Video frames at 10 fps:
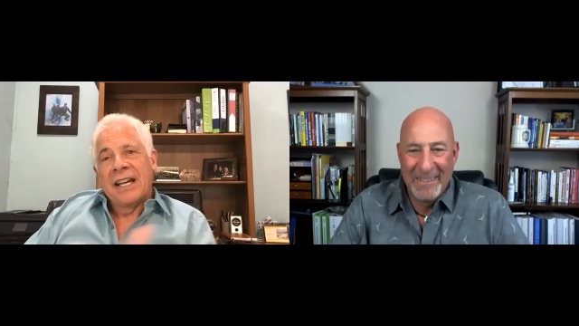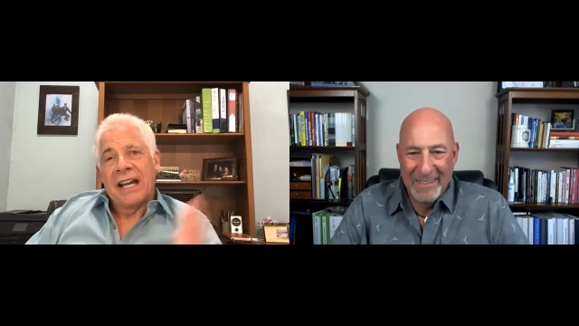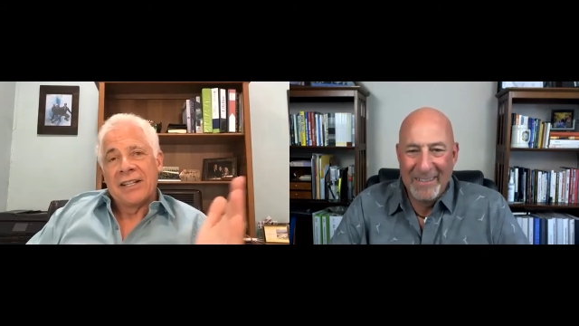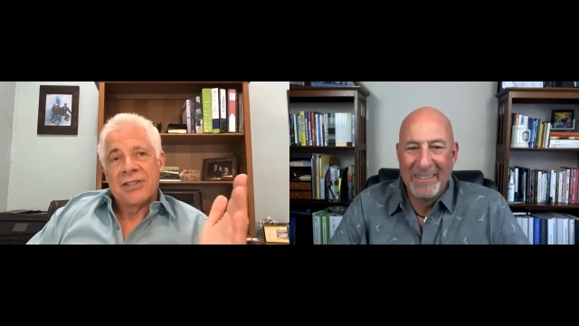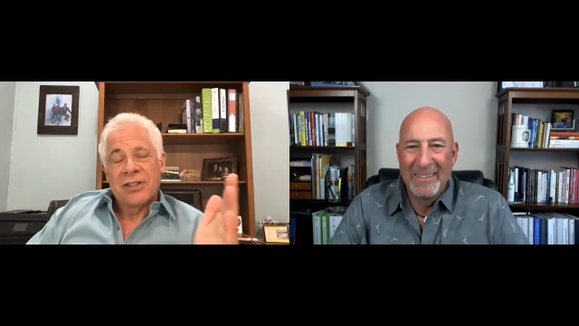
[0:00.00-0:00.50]

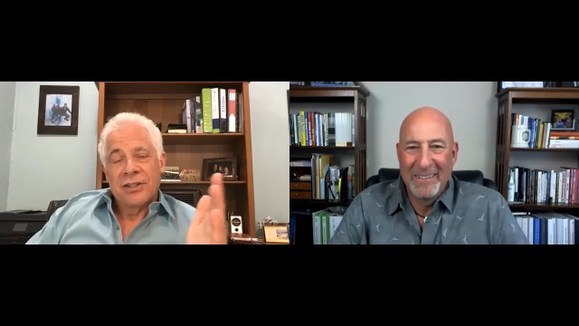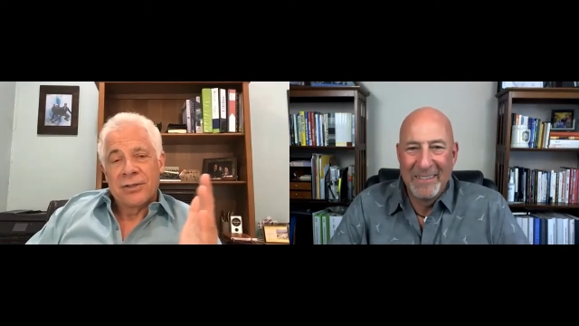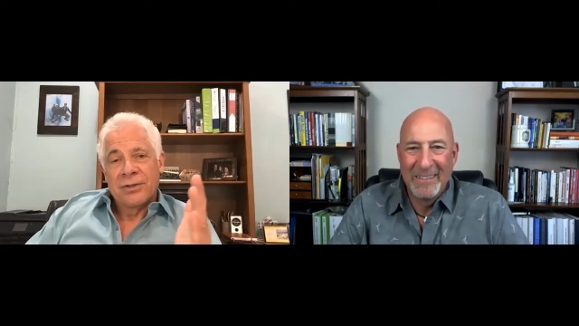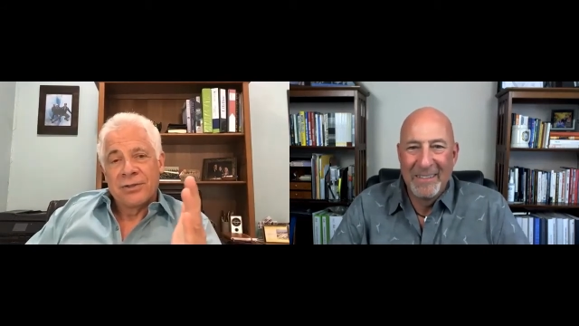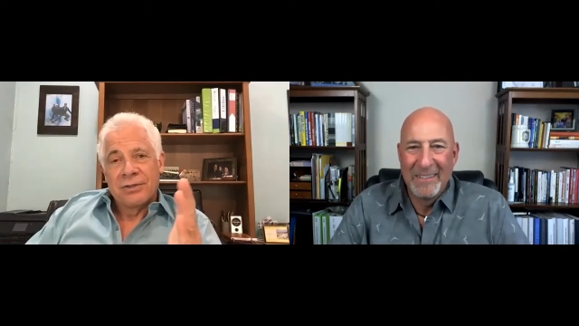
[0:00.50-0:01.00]
Speaker 1: and
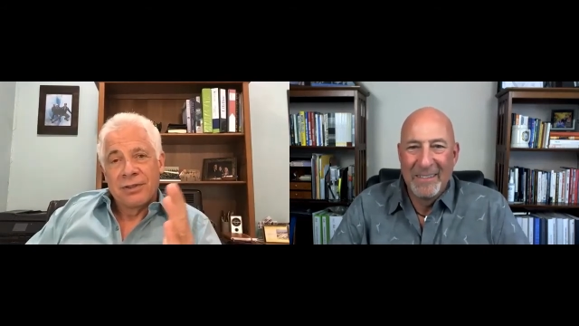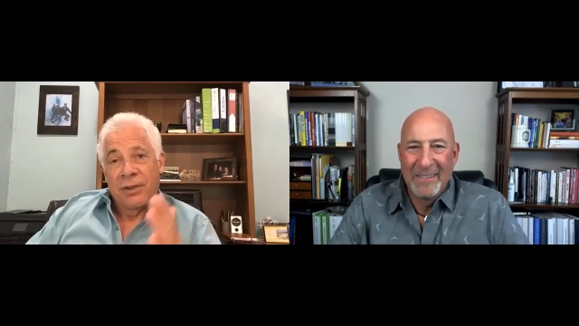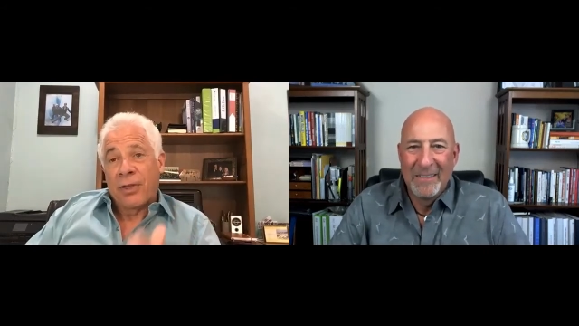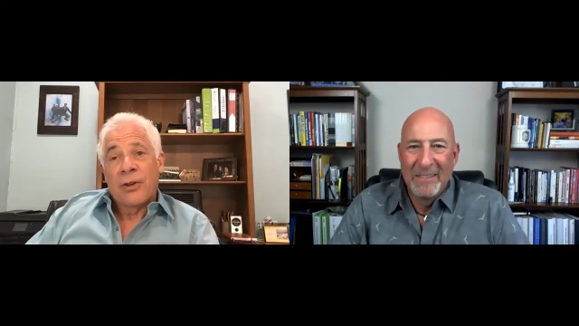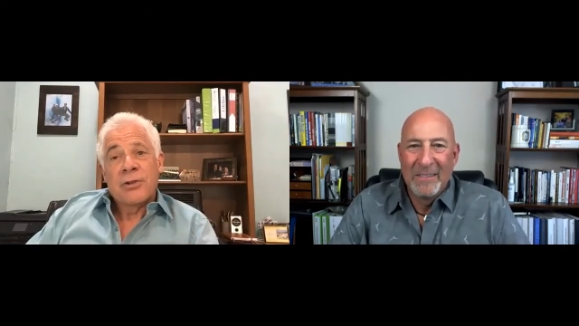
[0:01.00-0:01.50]
so
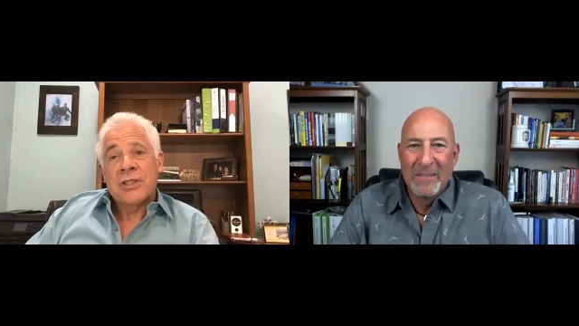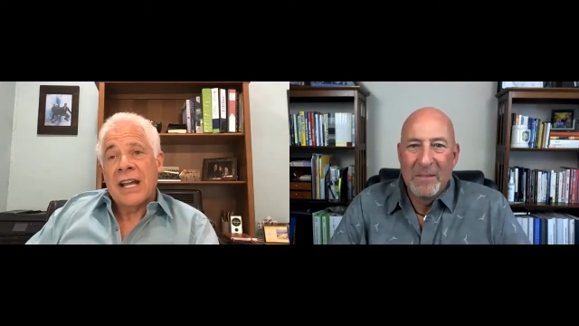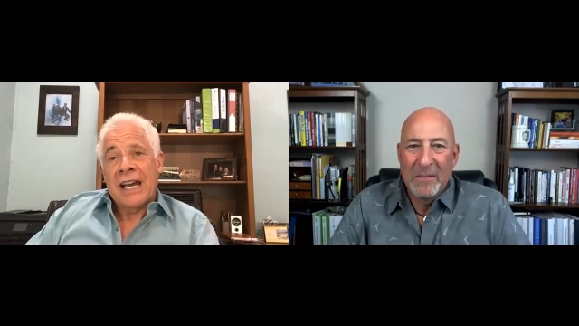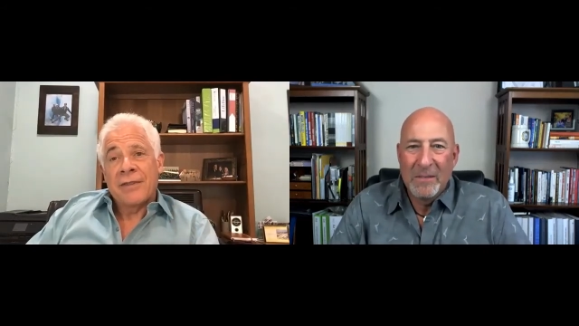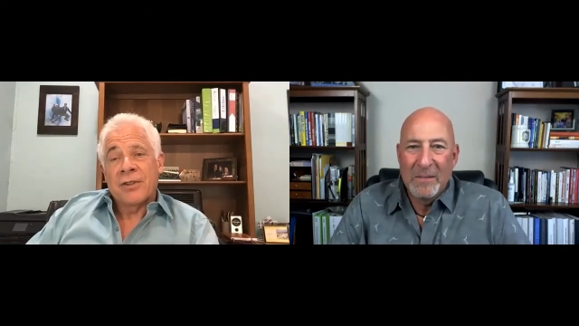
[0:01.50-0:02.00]

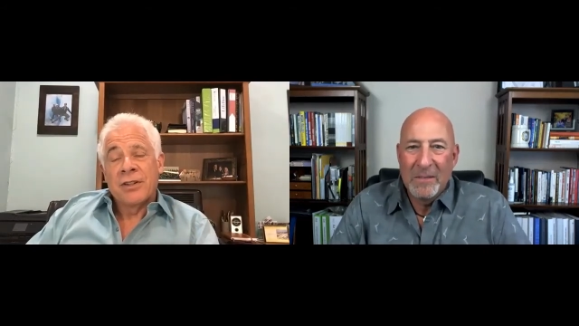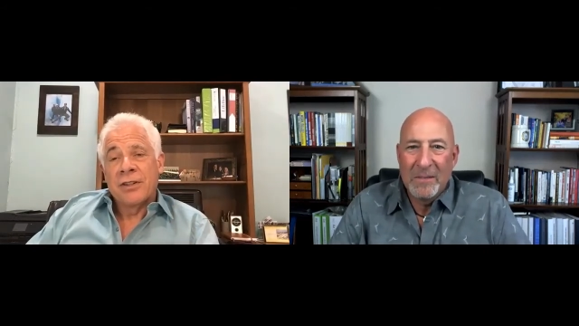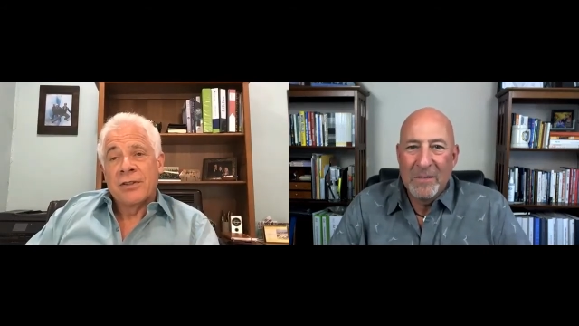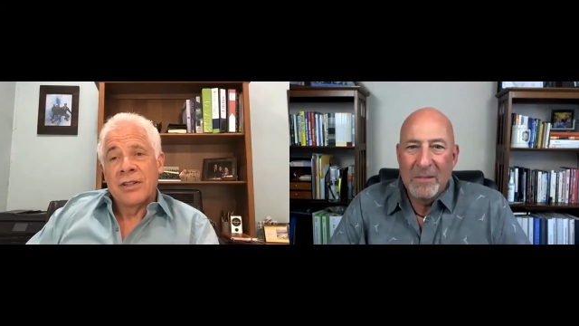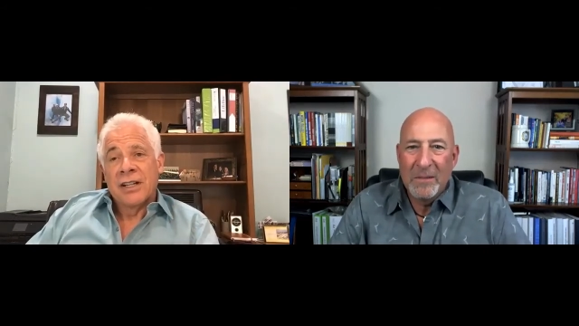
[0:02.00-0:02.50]
Thursday
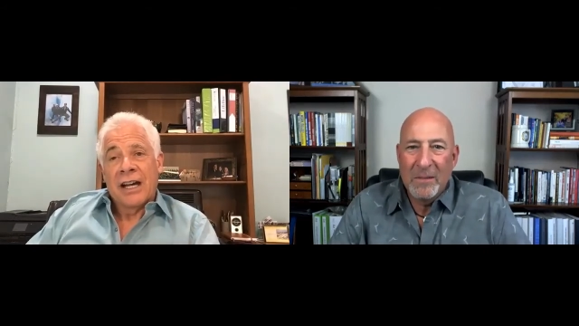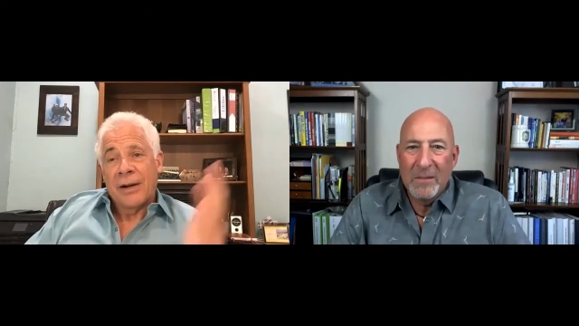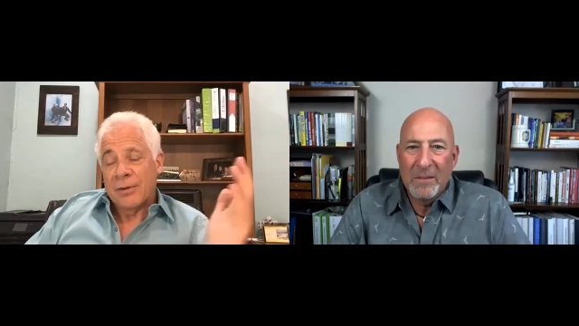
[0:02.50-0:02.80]
afternoon I would